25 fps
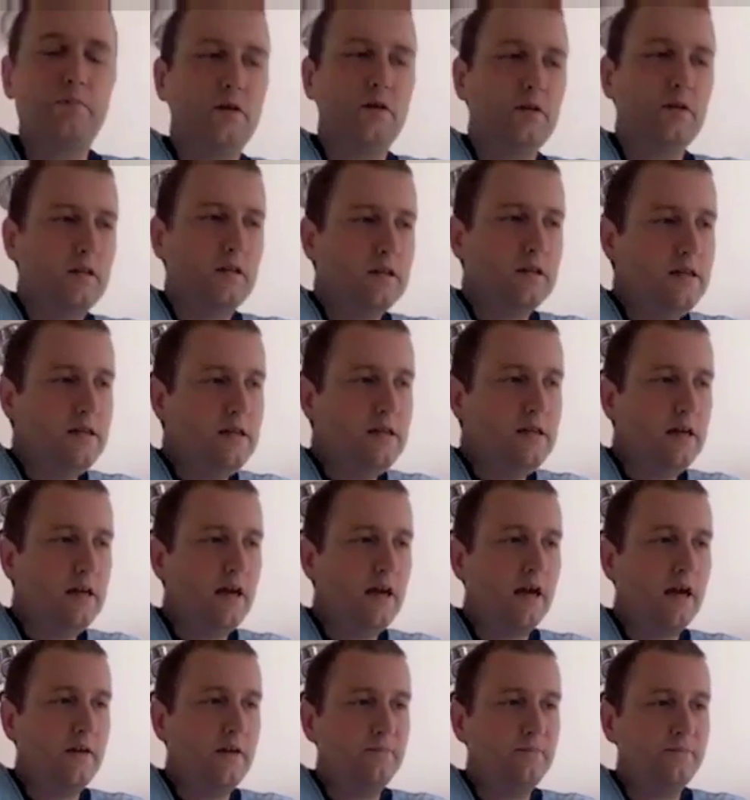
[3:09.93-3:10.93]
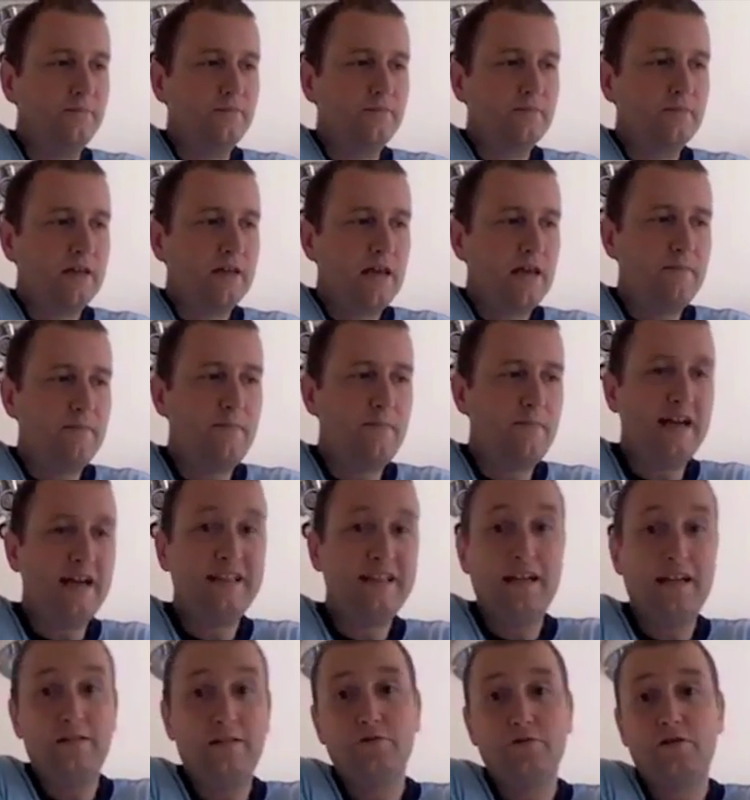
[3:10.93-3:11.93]
but it
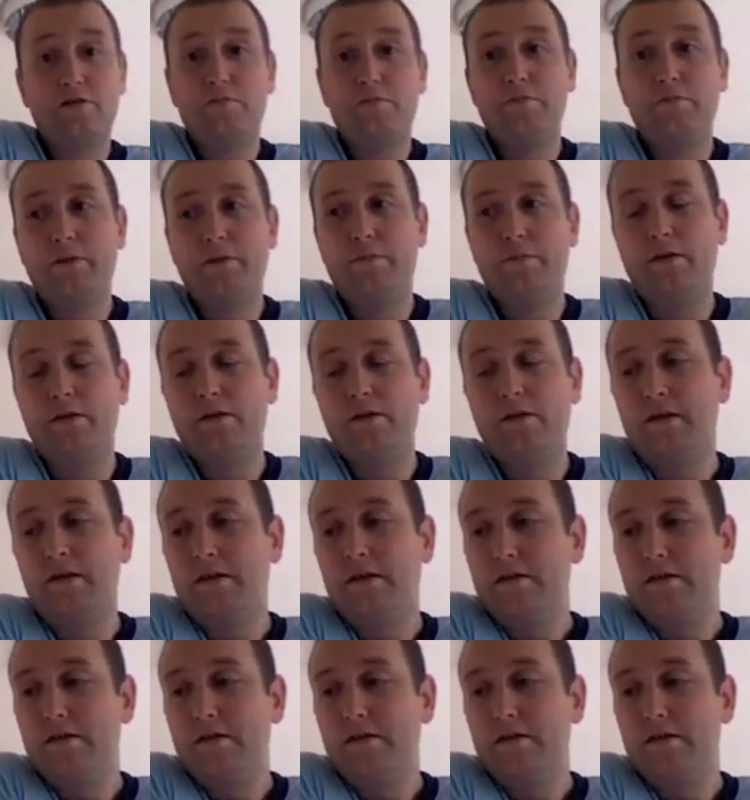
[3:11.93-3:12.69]
might help some people.